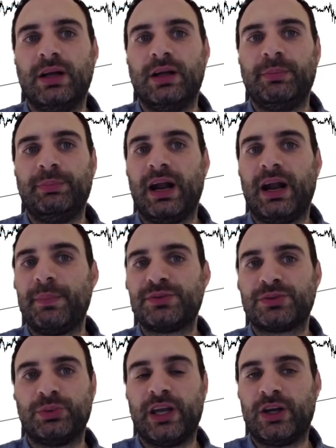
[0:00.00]
Perhaps
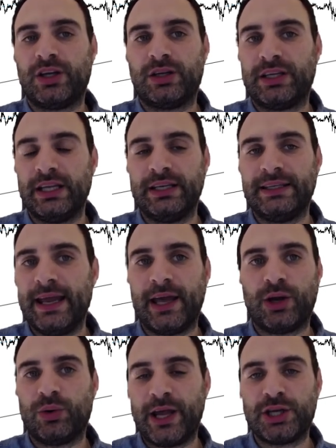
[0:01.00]
we can get a
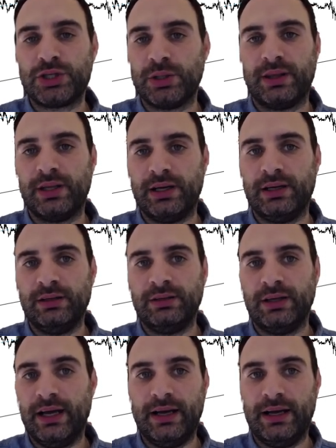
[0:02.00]
correction there
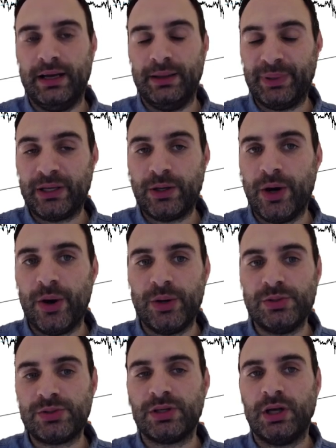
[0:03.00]

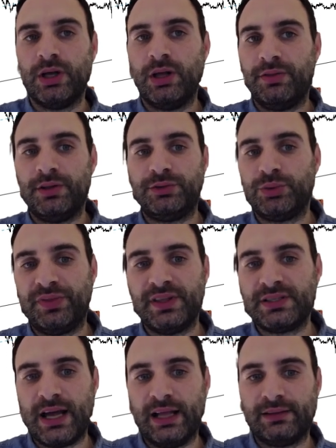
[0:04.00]
because the truth is
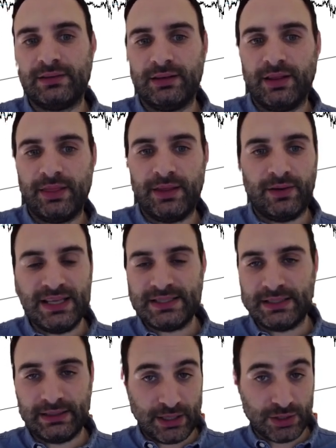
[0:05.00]
that the
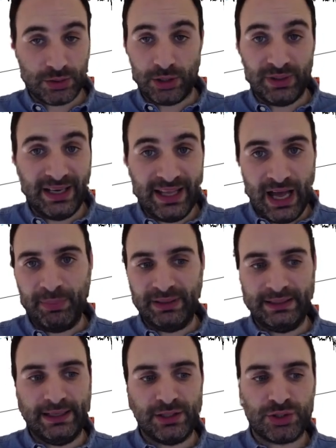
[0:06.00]
listing has not really happened
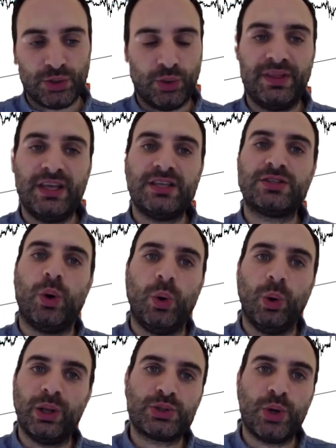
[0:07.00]
yet. So this
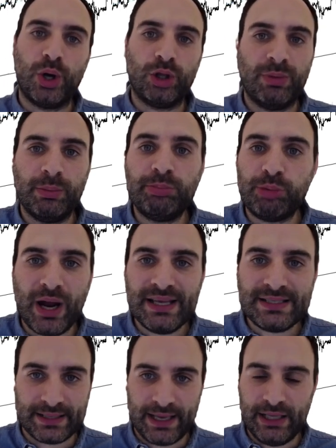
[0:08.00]
all is going to be
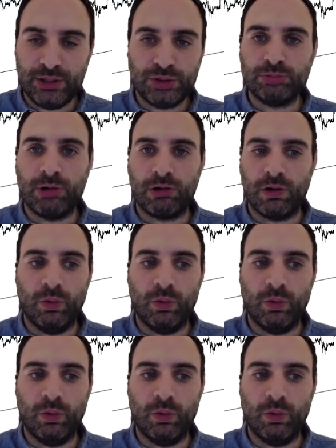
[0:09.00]
priced in tomorrow.